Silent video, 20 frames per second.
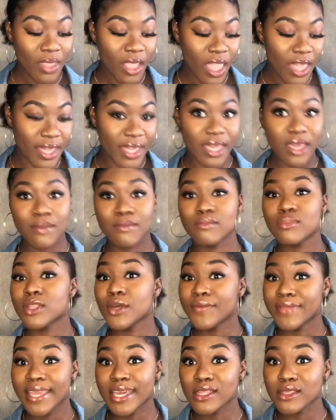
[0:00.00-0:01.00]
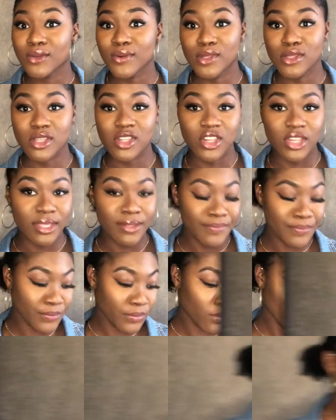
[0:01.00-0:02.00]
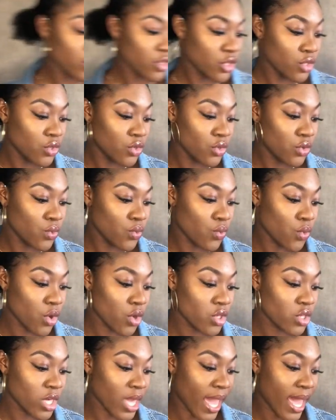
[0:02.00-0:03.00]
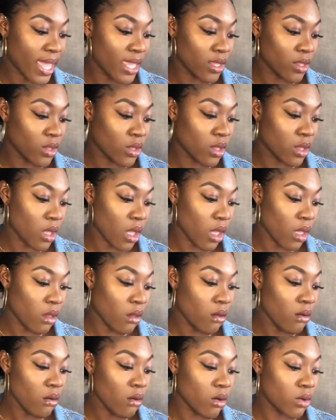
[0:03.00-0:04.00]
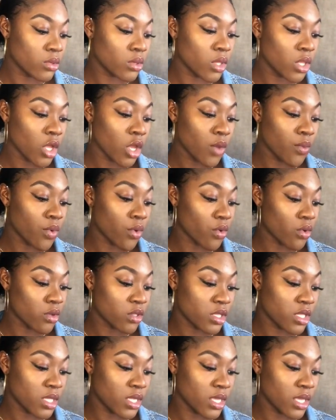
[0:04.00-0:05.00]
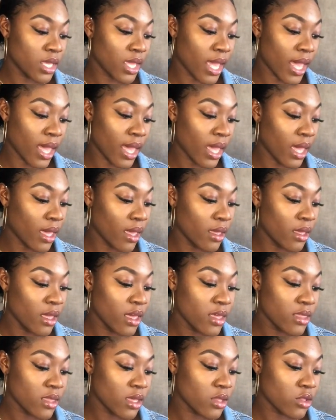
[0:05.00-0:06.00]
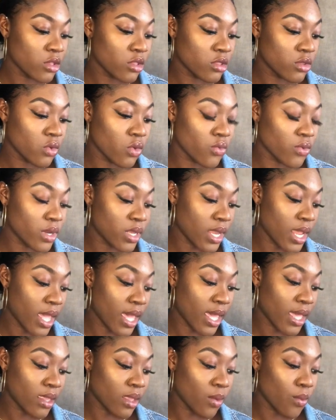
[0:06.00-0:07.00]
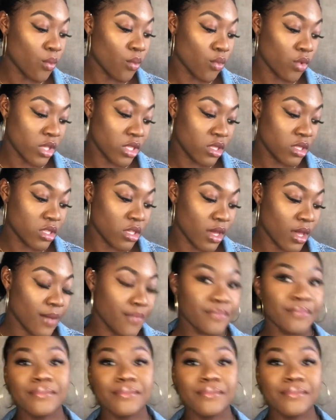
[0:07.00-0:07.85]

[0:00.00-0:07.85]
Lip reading: Okay, so next question. How to do wash and go on low porosity hair that does not retain moisture.